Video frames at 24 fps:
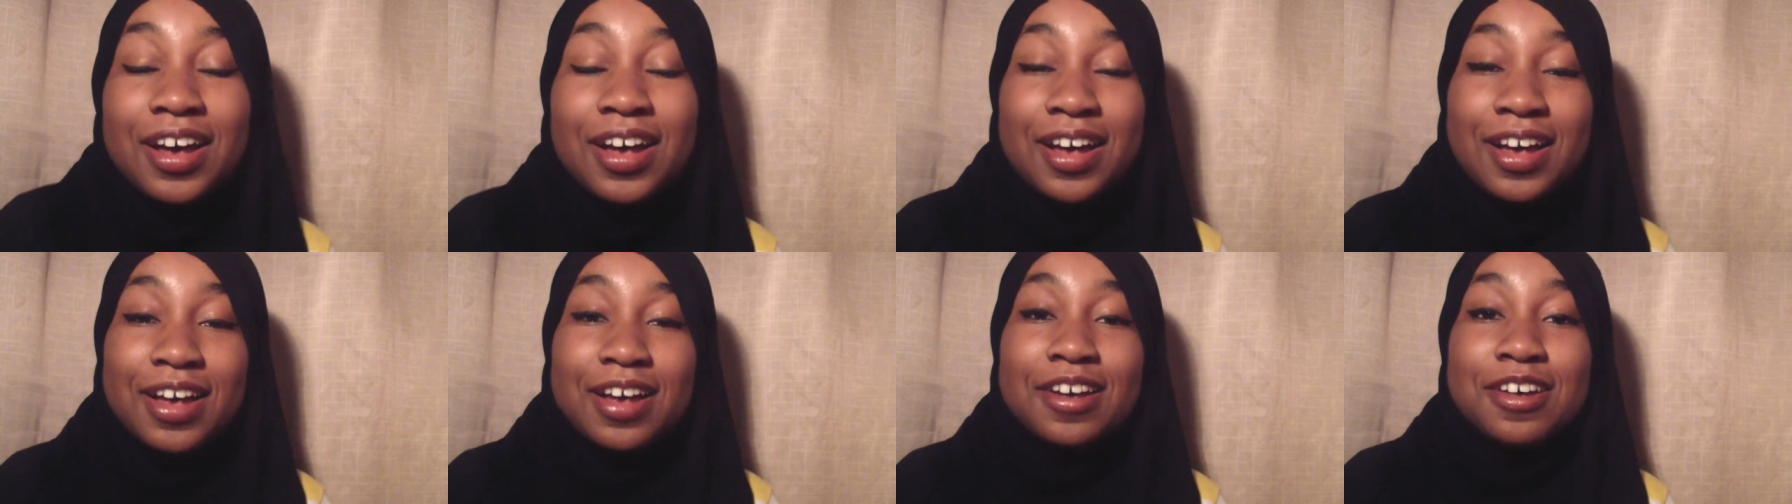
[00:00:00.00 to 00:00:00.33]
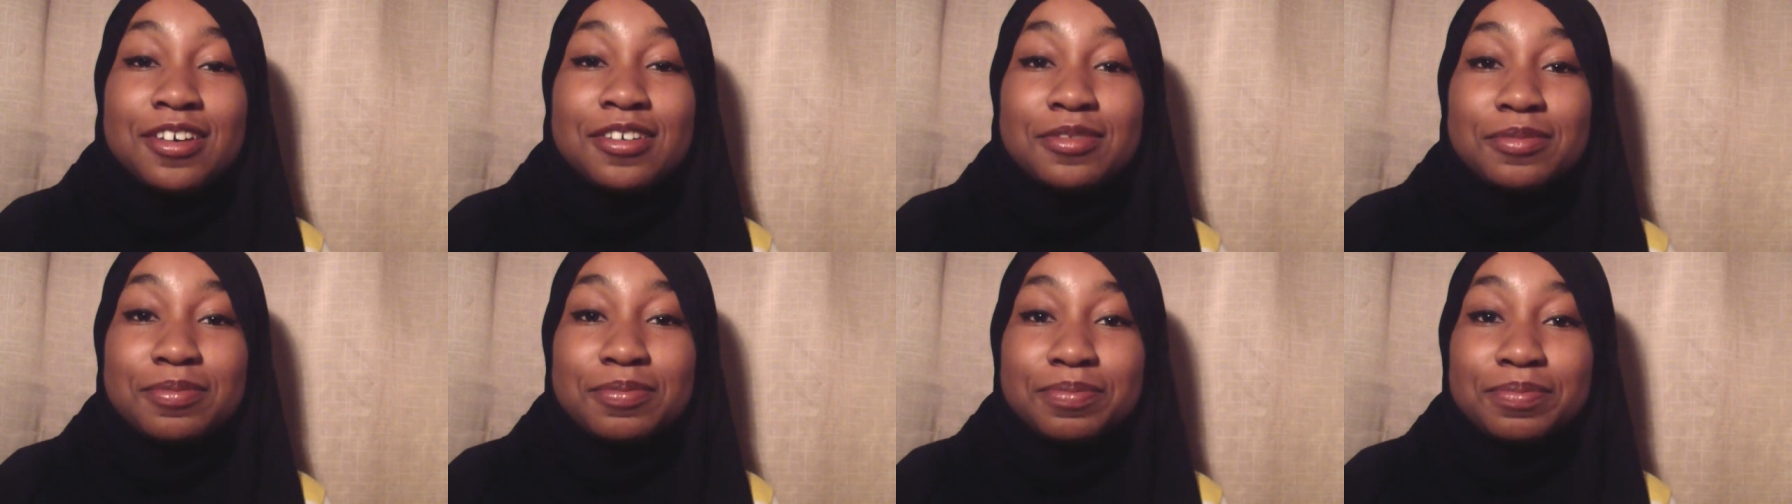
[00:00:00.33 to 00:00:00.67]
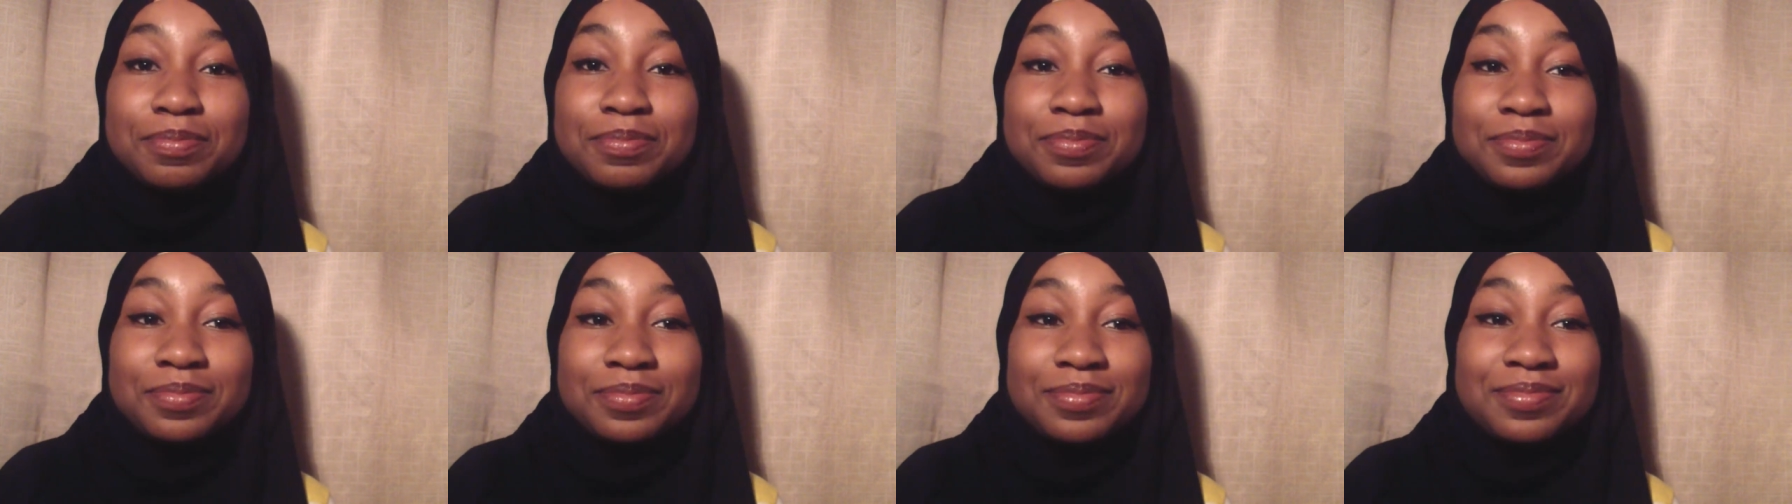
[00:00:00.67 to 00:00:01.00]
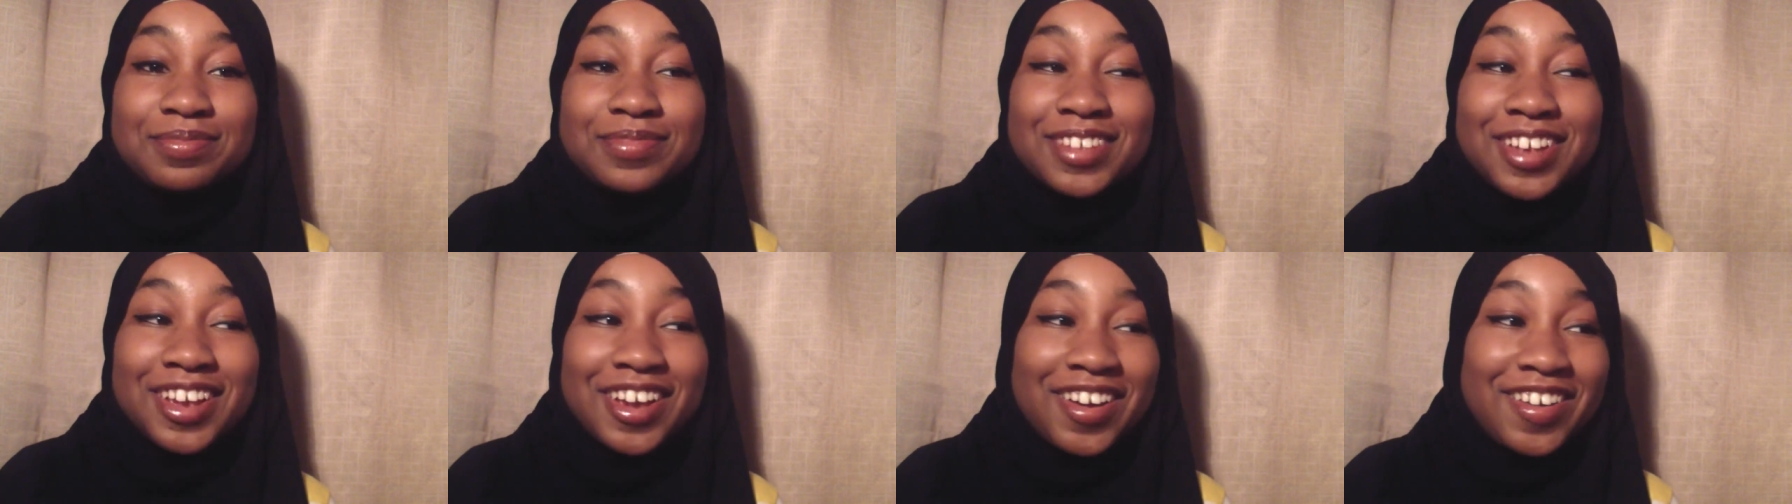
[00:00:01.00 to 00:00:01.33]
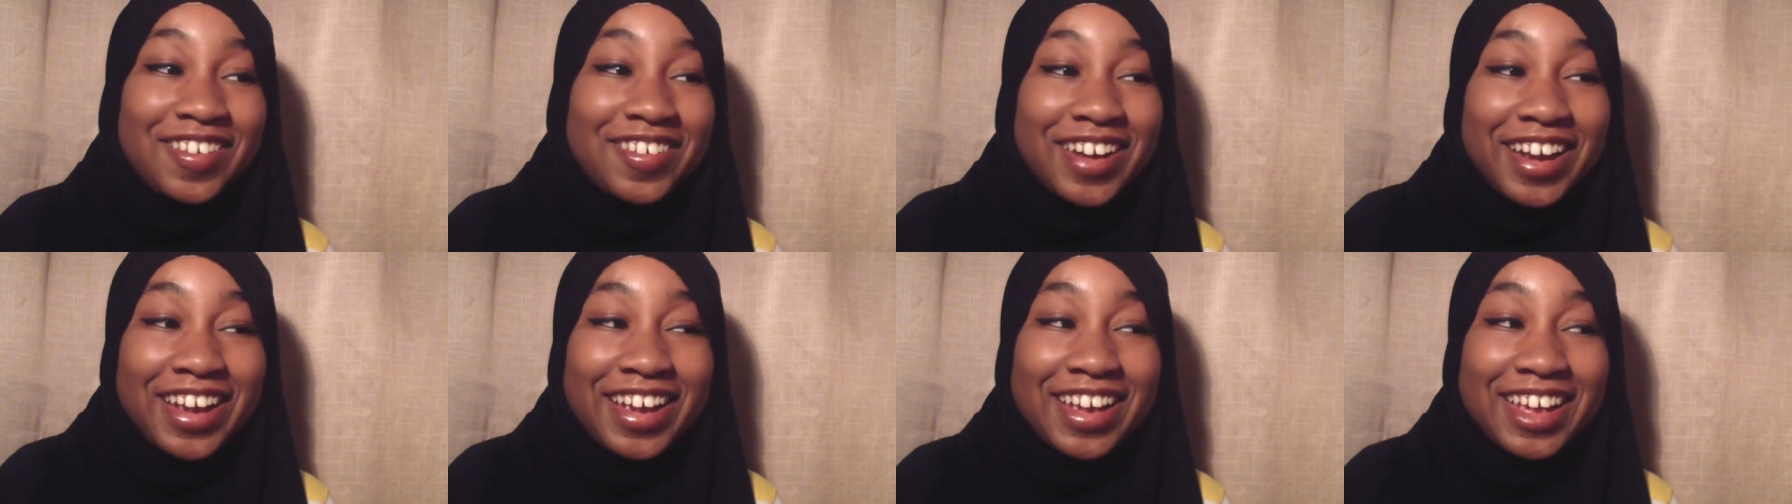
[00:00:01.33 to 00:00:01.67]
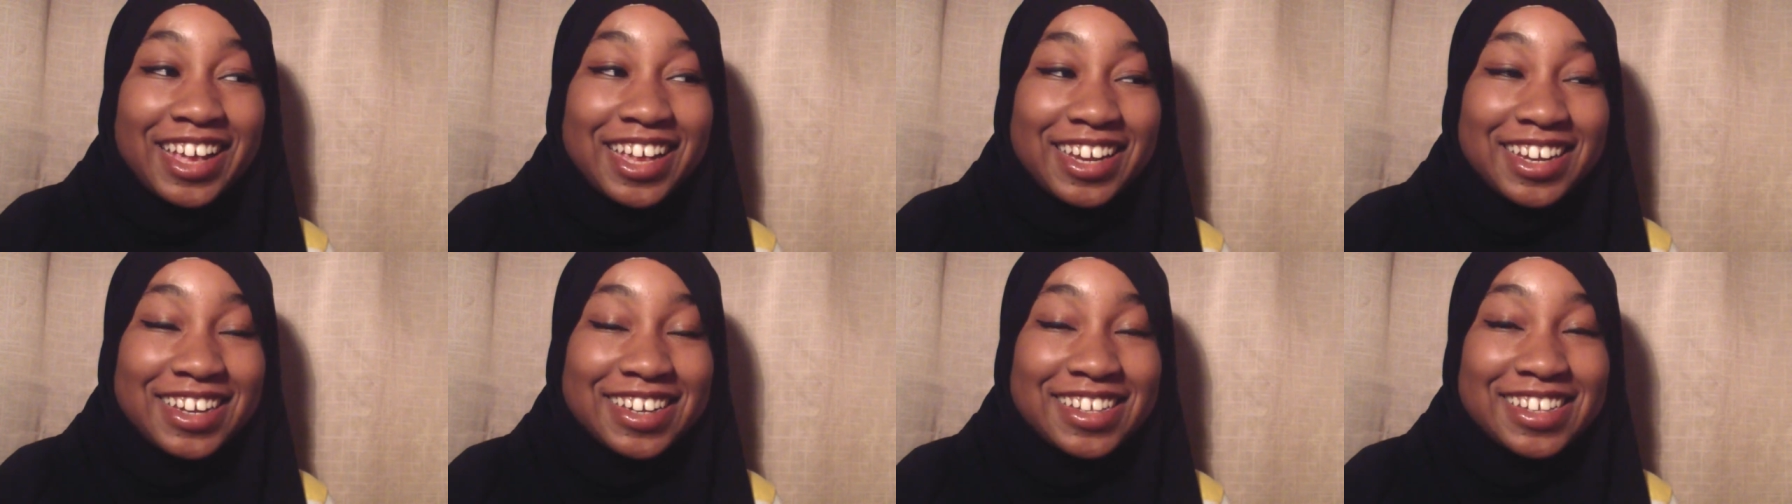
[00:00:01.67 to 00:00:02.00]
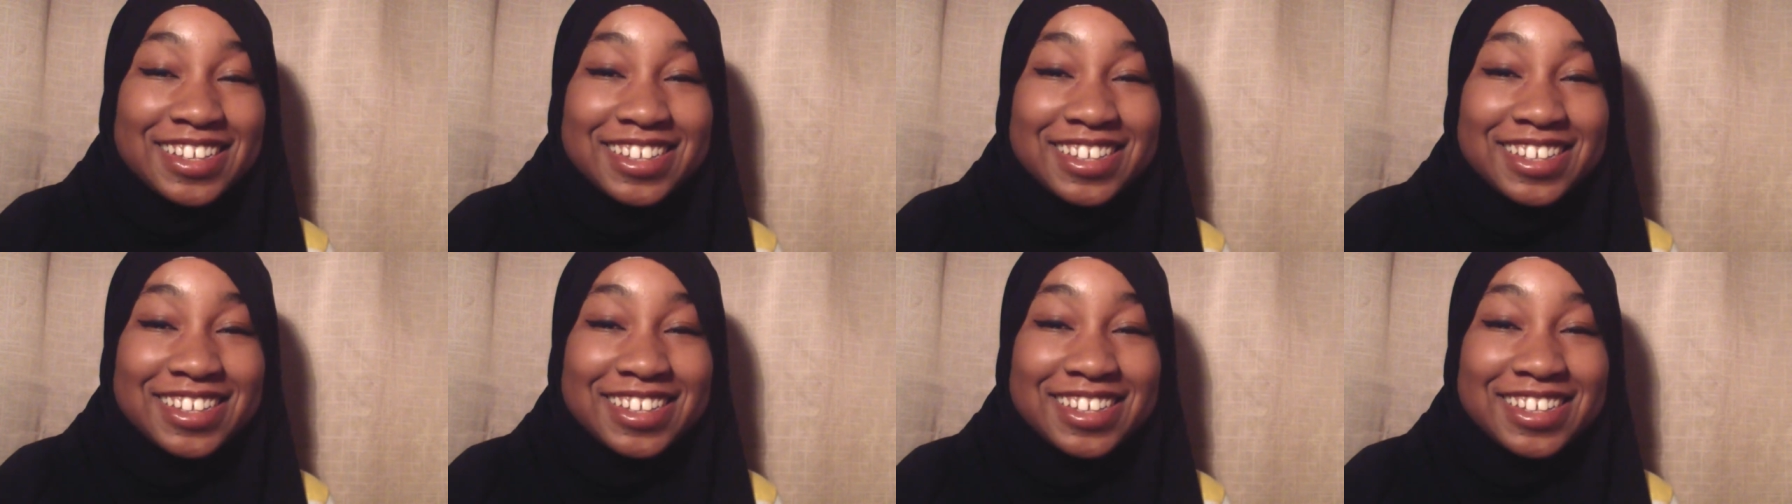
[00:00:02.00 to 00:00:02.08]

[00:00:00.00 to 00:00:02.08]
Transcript: All right.